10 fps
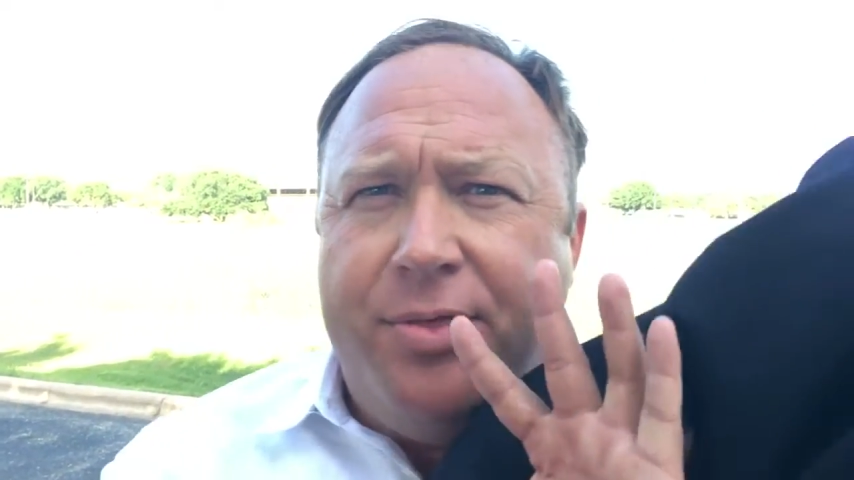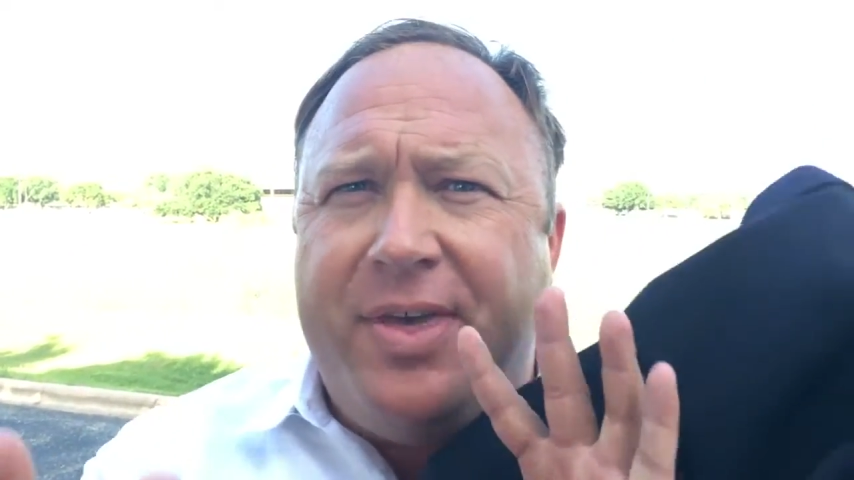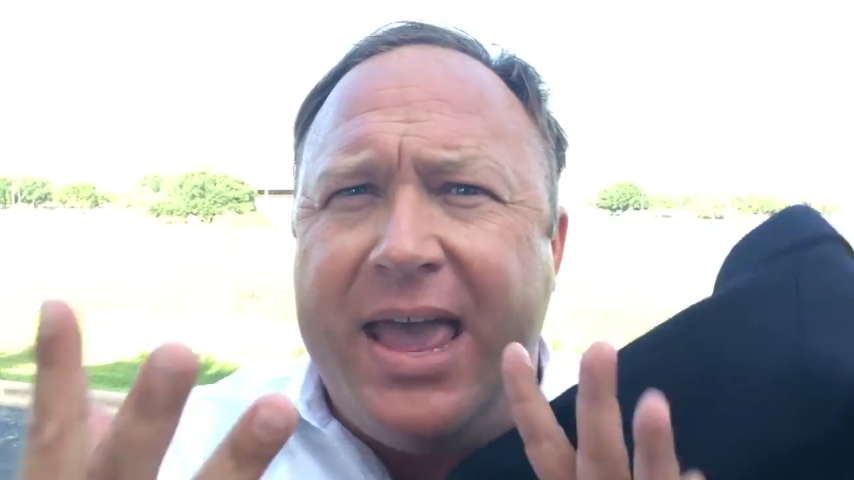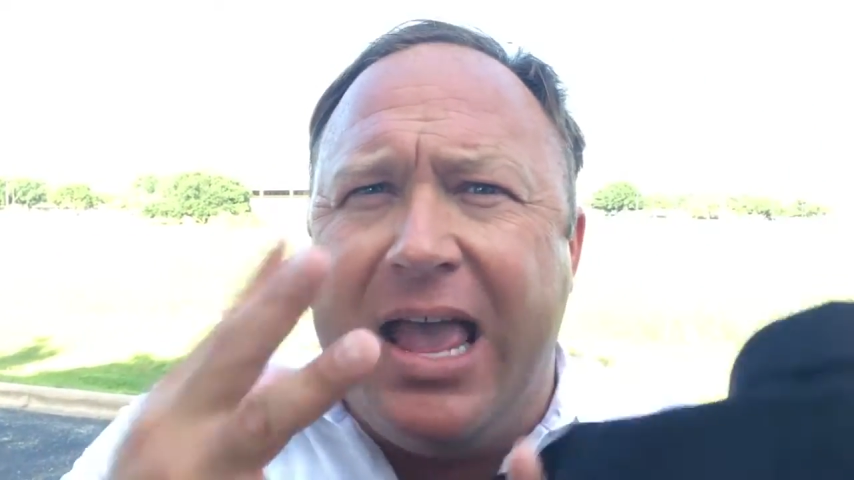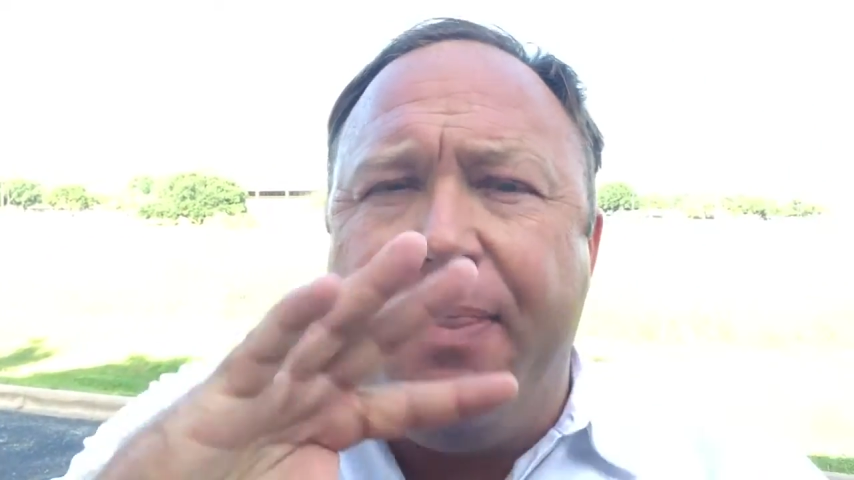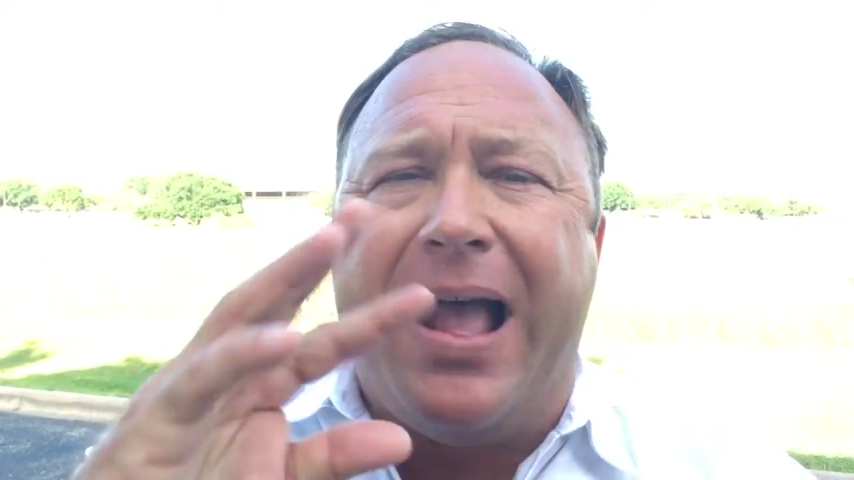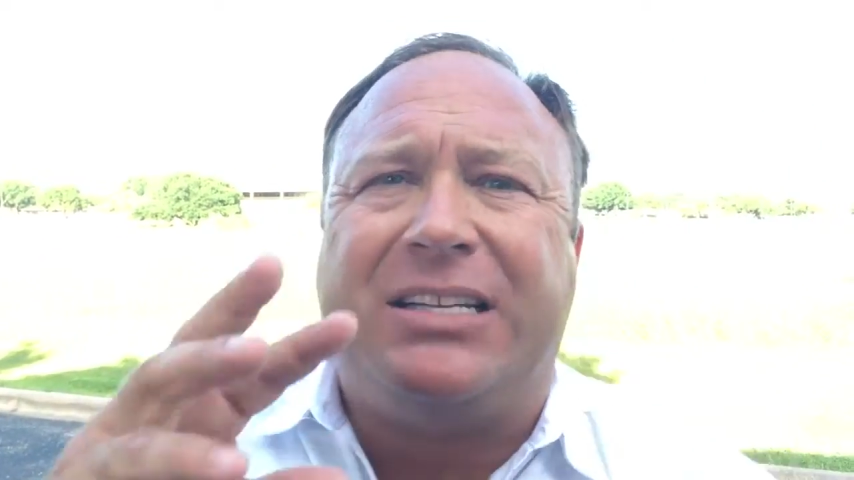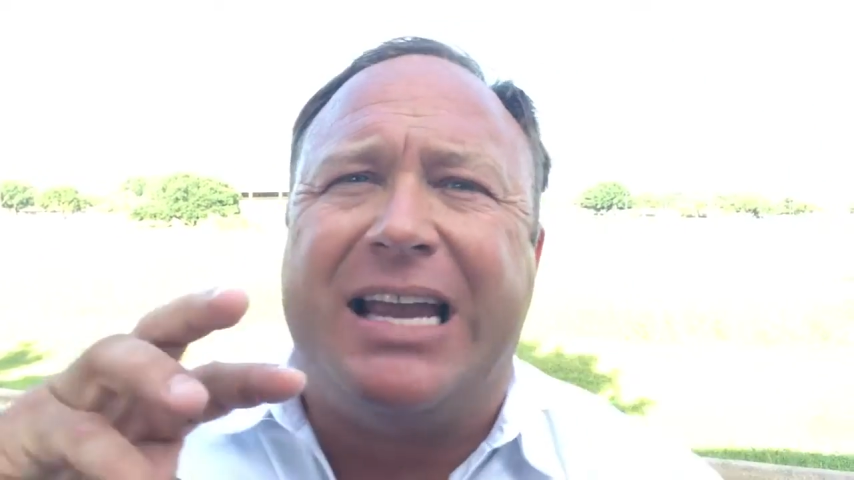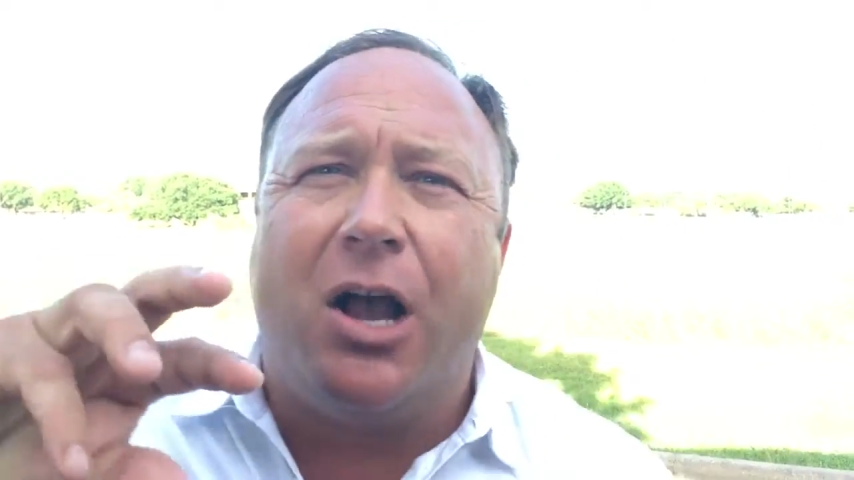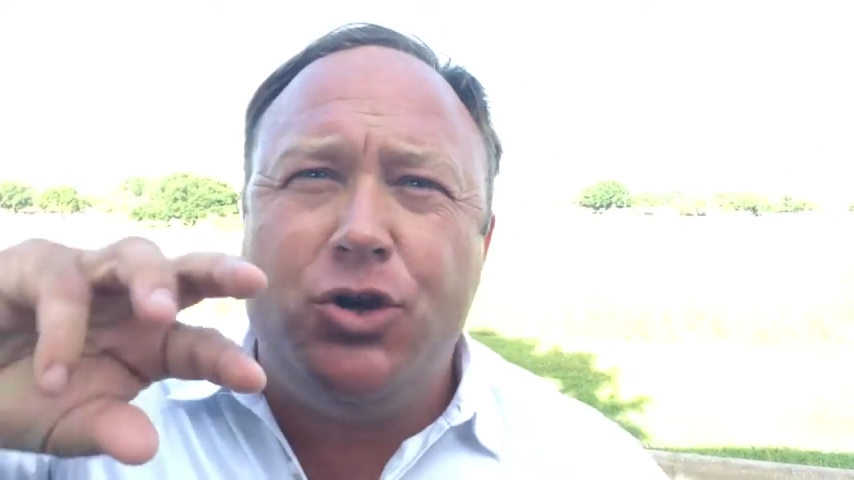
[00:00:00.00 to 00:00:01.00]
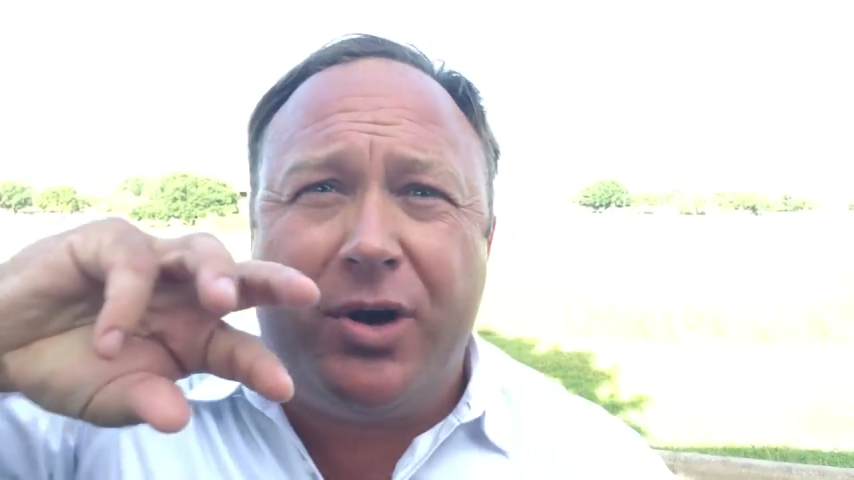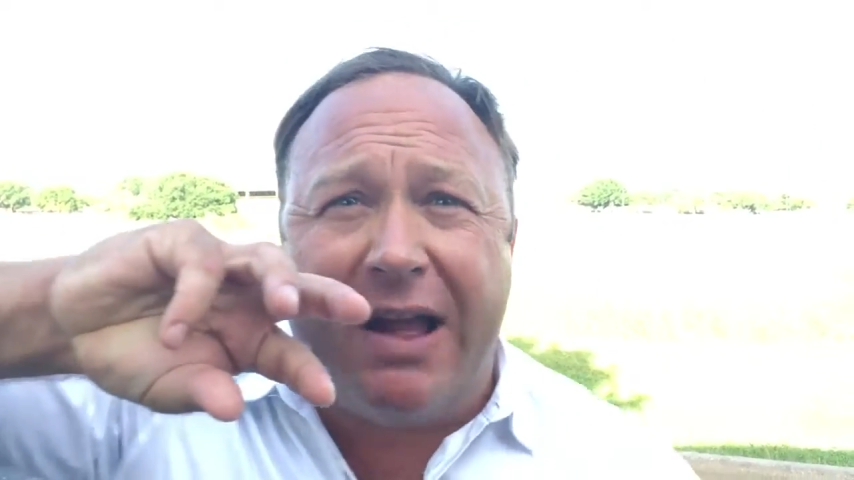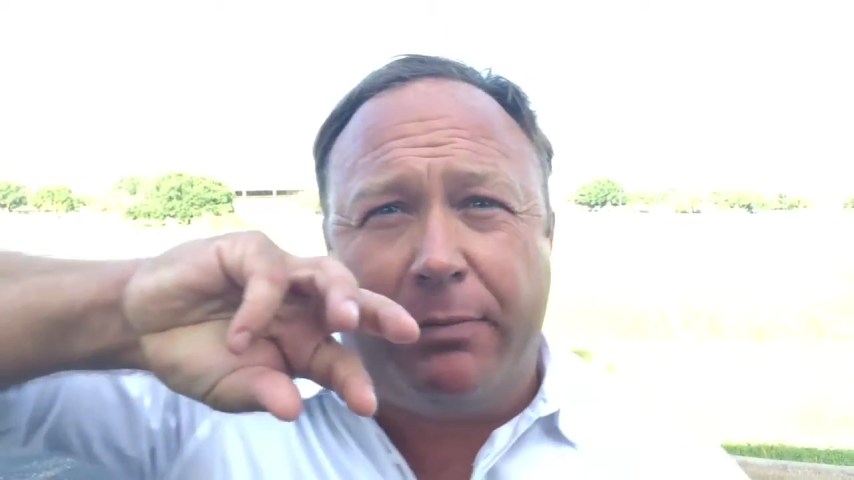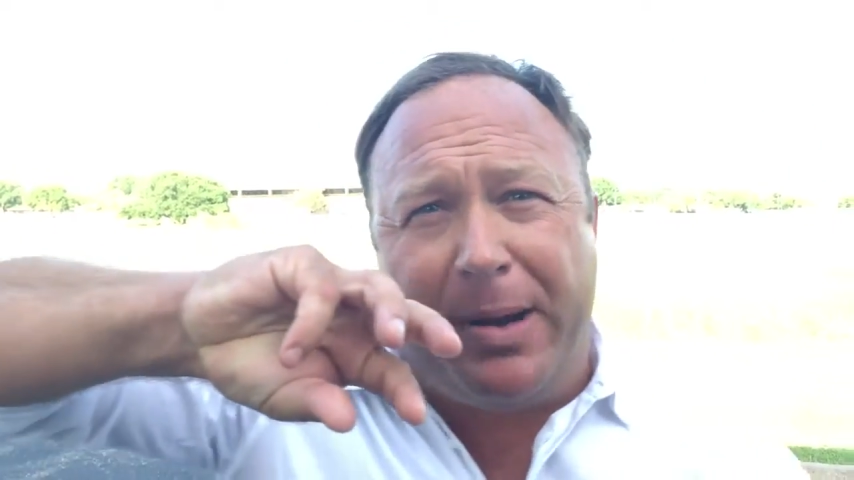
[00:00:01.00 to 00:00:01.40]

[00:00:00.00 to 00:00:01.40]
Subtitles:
then that's how you can have a